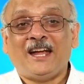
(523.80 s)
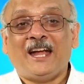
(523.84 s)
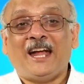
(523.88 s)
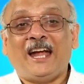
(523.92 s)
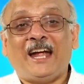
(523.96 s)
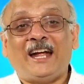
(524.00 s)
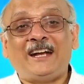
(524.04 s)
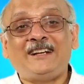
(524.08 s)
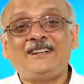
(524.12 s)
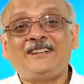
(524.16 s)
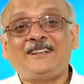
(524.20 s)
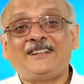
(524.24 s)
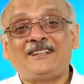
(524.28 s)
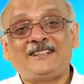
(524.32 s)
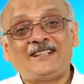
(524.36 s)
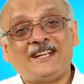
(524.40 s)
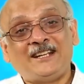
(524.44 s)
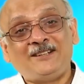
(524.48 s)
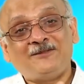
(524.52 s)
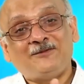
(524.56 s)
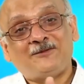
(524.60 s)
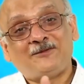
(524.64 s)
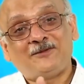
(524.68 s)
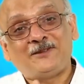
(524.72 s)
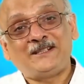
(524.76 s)
and
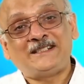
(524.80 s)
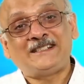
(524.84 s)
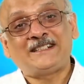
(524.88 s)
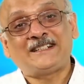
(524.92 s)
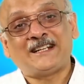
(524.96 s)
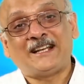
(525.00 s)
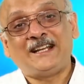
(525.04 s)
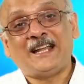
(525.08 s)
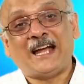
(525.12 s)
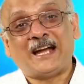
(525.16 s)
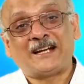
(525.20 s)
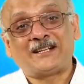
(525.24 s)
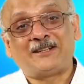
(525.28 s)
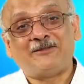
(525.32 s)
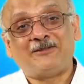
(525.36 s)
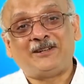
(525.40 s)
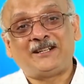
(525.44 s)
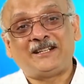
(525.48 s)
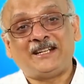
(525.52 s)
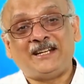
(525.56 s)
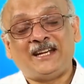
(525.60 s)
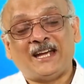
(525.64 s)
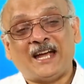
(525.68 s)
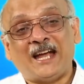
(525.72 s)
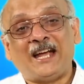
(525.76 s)
then physical
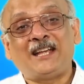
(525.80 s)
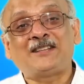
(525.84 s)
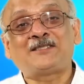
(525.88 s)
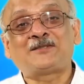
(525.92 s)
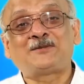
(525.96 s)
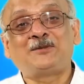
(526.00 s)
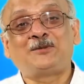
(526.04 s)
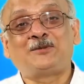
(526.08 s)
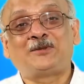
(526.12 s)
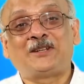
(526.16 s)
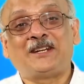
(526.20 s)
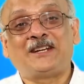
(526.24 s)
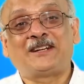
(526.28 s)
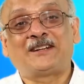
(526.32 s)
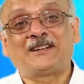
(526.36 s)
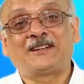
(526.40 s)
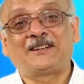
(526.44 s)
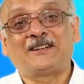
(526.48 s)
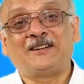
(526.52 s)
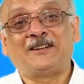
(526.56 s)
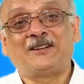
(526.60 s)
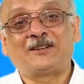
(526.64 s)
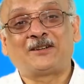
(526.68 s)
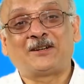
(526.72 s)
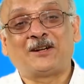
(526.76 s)
activity has to take
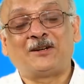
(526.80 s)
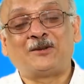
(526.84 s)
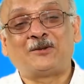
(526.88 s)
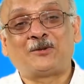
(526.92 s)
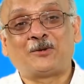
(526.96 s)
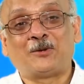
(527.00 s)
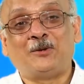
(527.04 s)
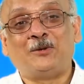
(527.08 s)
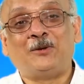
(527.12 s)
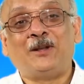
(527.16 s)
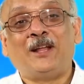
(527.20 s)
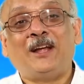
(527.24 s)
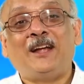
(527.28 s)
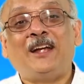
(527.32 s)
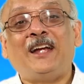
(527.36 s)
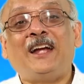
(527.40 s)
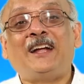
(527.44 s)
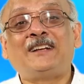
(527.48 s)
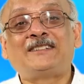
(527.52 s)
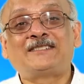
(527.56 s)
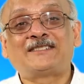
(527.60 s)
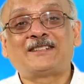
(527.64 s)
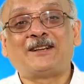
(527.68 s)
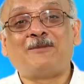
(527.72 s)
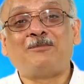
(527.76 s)
control
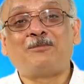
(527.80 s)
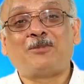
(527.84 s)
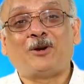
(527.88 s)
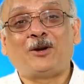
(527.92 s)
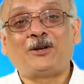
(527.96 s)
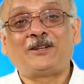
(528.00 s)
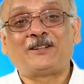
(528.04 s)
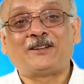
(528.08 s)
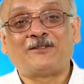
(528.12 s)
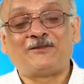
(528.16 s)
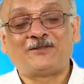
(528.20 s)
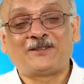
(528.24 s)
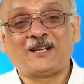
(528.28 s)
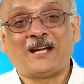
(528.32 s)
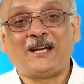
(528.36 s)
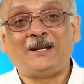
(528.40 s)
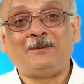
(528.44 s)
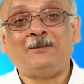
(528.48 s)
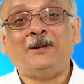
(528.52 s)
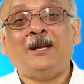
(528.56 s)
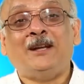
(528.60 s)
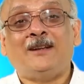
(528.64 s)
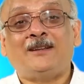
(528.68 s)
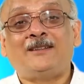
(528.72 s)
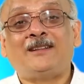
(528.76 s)
at some point of
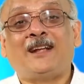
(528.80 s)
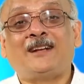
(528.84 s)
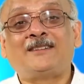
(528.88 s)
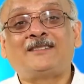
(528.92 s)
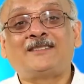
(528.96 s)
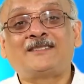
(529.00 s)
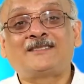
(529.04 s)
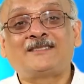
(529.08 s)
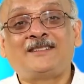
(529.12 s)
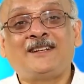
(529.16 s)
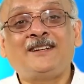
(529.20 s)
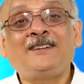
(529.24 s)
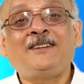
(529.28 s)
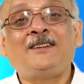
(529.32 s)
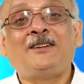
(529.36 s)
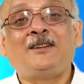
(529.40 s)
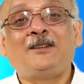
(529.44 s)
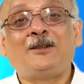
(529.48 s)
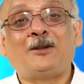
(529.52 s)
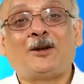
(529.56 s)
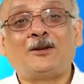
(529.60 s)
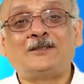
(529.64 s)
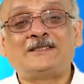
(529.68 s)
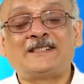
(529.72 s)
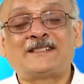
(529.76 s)
time. That is the
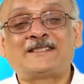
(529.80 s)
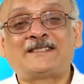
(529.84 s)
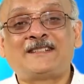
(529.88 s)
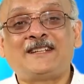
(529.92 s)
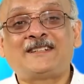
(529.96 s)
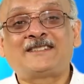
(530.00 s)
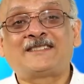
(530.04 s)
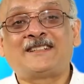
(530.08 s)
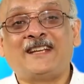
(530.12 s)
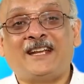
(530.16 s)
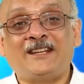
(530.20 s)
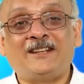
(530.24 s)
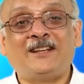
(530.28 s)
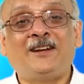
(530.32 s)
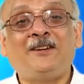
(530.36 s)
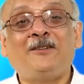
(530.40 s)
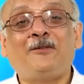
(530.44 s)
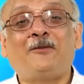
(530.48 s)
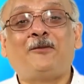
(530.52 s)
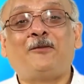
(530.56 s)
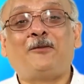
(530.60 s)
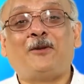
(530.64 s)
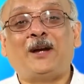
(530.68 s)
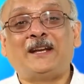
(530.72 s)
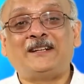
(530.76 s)
logistics and the
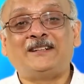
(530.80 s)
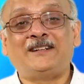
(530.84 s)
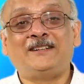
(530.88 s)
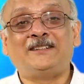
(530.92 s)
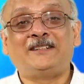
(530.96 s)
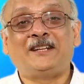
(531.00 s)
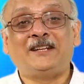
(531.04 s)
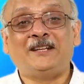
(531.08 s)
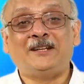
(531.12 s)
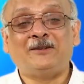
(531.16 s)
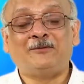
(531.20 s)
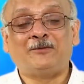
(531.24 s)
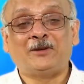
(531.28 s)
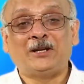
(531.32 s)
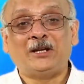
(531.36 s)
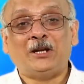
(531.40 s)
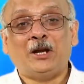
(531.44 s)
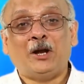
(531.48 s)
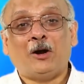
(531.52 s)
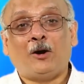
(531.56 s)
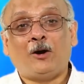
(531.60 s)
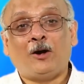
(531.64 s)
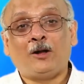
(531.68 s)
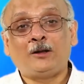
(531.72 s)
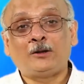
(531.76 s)
final delivery.
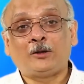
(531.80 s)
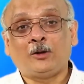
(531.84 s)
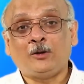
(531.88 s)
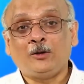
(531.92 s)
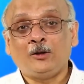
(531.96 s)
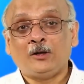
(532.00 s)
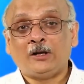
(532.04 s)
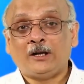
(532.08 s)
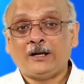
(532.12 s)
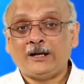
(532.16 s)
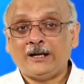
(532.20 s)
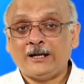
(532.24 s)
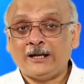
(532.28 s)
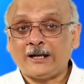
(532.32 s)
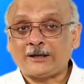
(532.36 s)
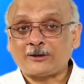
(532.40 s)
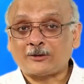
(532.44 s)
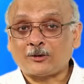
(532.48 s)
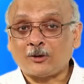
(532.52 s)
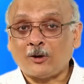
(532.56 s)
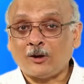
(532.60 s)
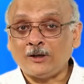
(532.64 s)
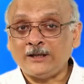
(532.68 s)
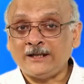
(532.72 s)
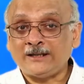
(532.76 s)
Although
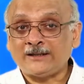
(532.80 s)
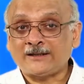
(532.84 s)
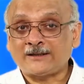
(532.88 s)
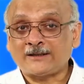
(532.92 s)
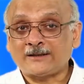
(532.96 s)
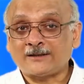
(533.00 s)
electronic